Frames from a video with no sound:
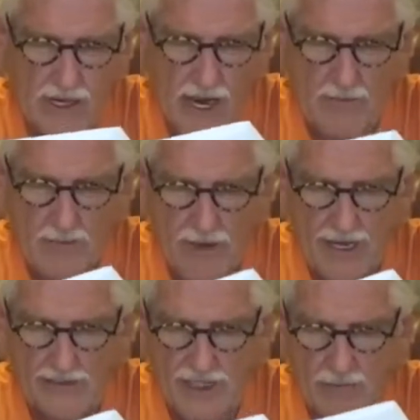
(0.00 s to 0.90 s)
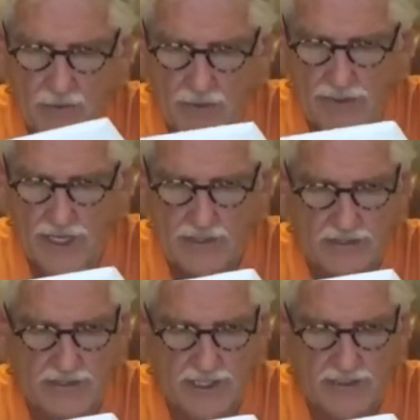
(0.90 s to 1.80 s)
I'm in bad shape and wish I
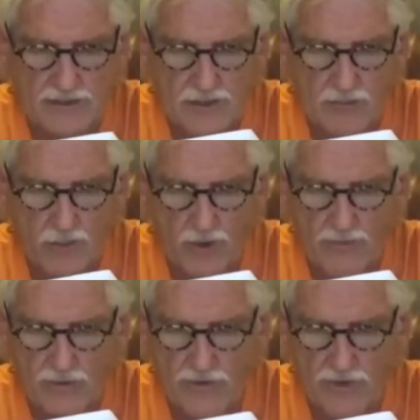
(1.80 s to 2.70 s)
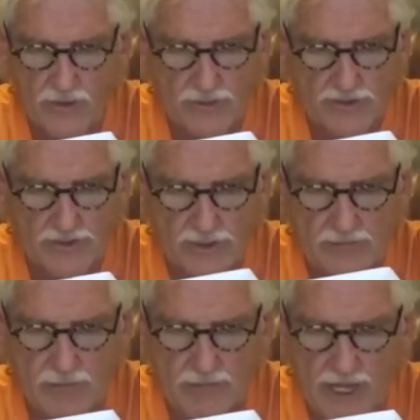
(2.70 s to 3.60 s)
could schedule an appointment with you, but it
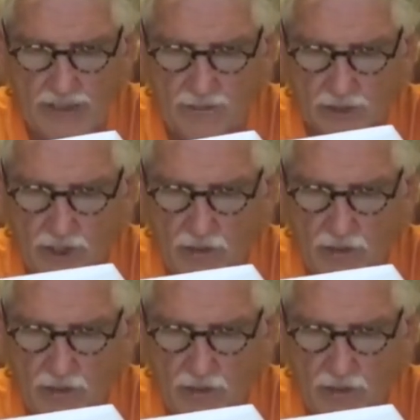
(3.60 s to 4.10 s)
seems impossible.